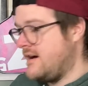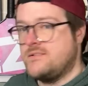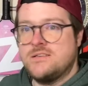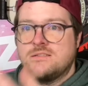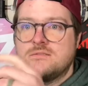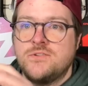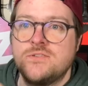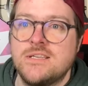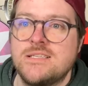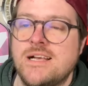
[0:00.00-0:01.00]
just
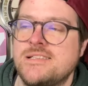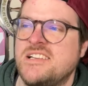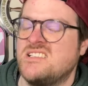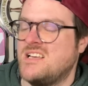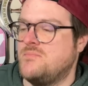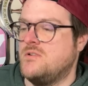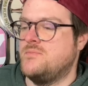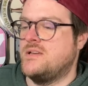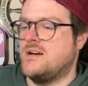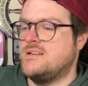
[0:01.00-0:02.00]
use this as an example
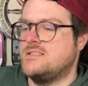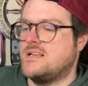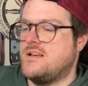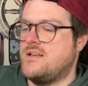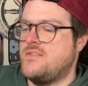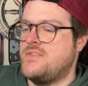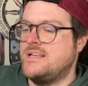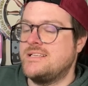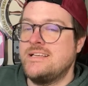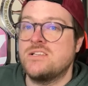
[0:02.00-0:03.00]
because
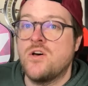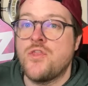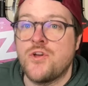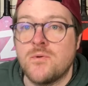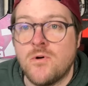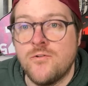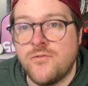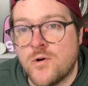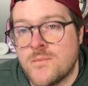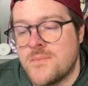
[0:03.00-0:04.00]
this is a
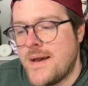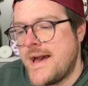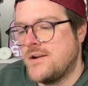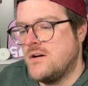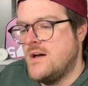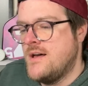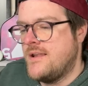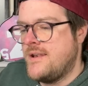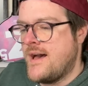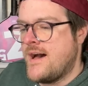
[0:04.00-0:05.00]
thermoformed paddle.
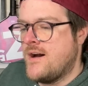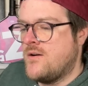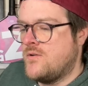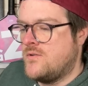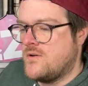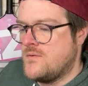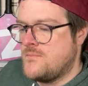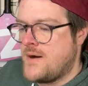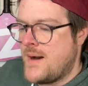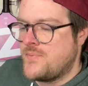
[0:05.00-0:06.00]
Now,
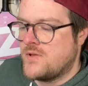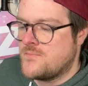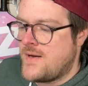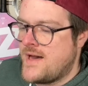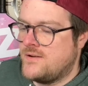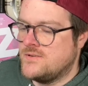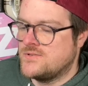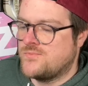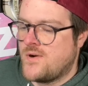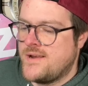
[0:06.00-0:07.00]
popular
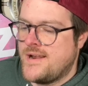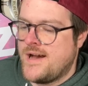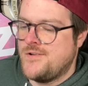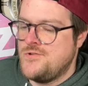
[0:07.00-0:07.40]
paddles right now